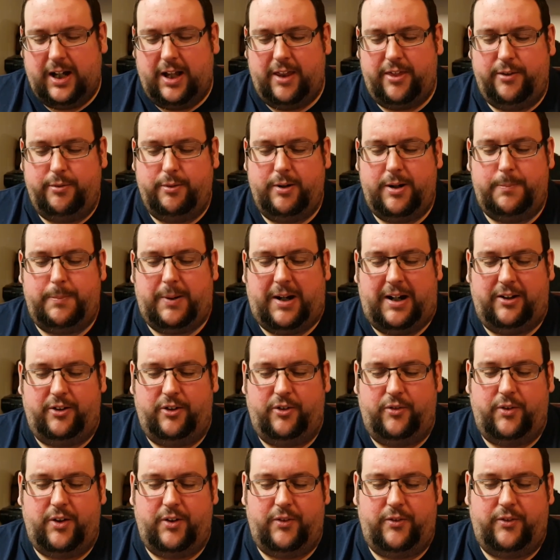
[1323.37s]
and
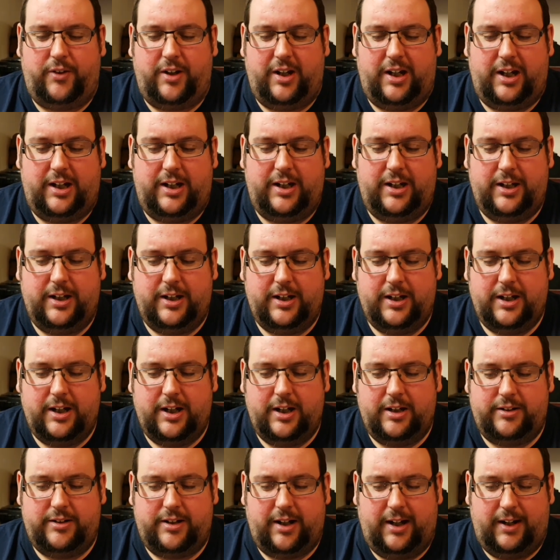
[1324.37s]
£3.50
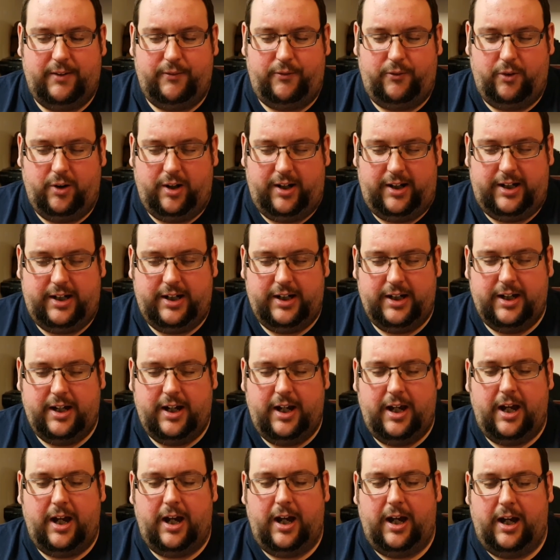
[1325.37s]
delivery.
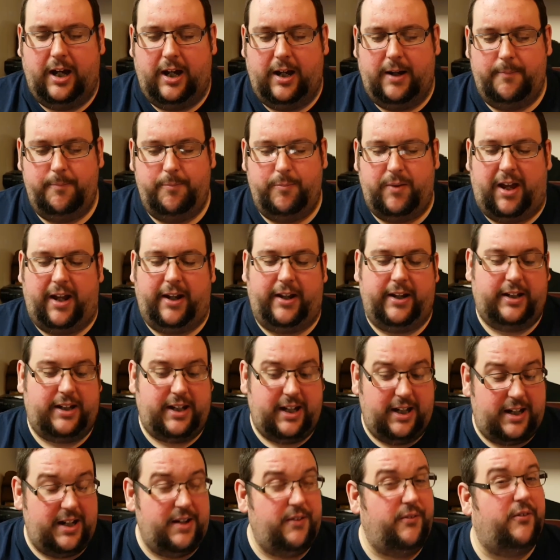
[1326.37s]
And the
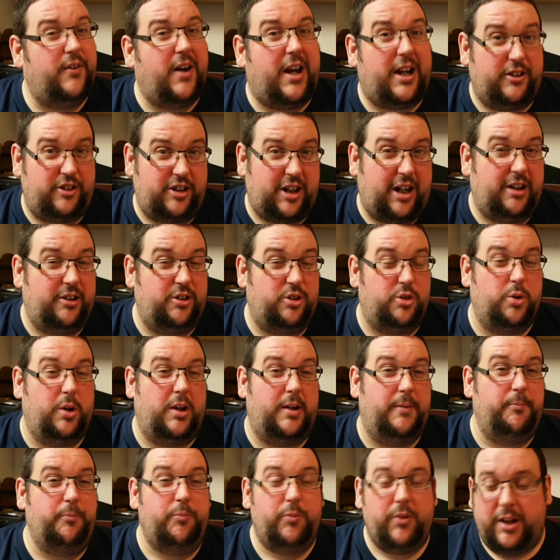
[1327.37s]
kiddie, fair shout to
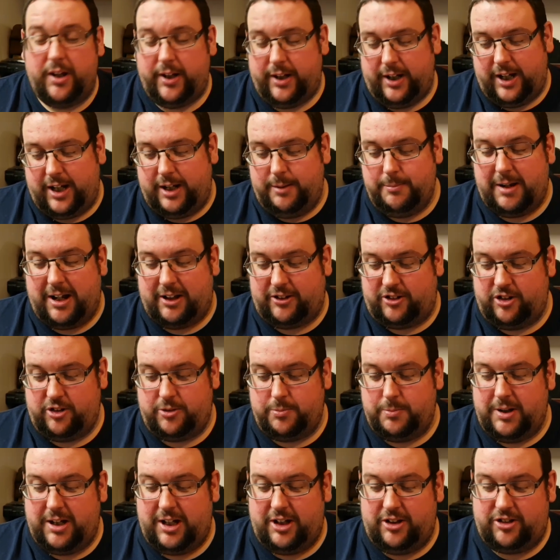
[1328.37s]
him. He
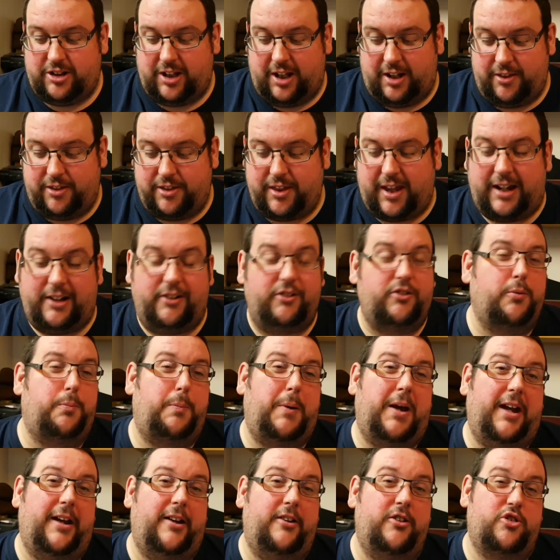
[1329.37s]
messaged me saying thanks for
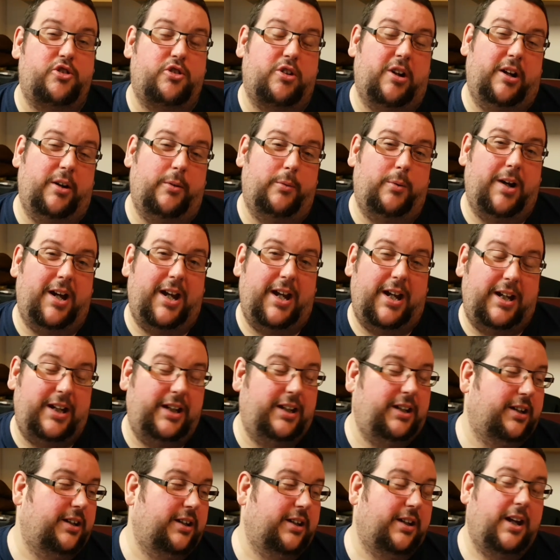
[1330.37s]
paying straight
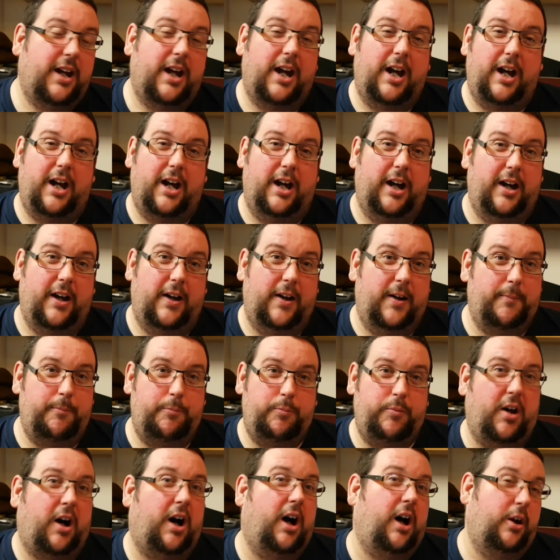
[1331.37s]
away. I
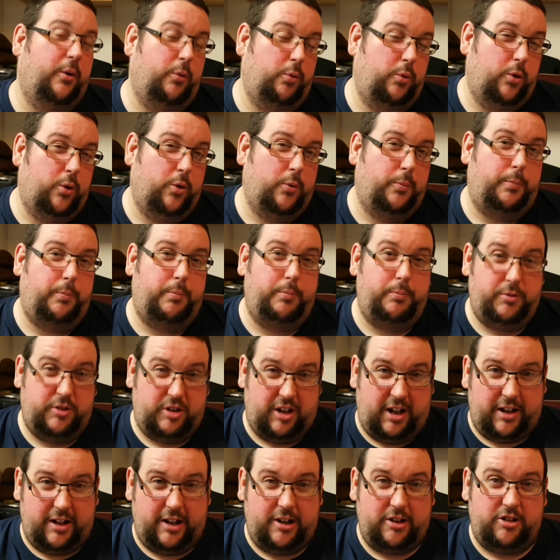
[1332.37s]
will
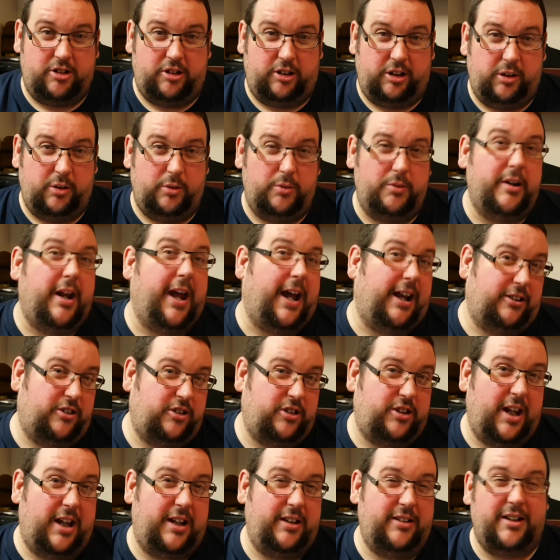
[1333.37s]
send it to you
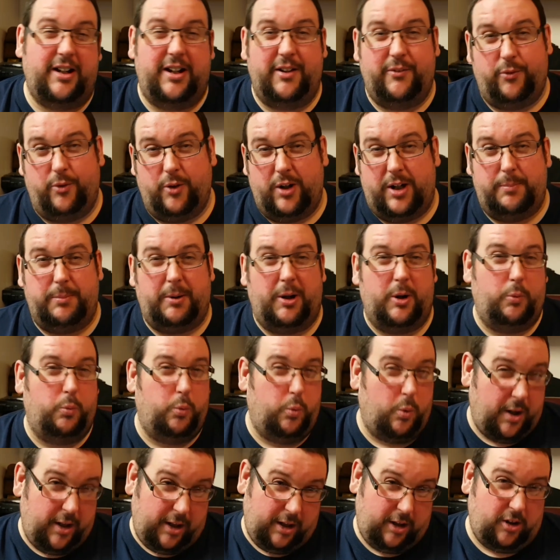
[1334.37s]
next day delivery by
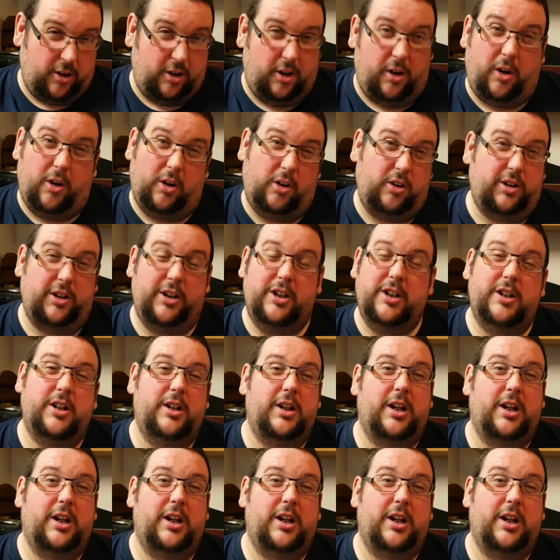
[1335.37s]
1 o'clock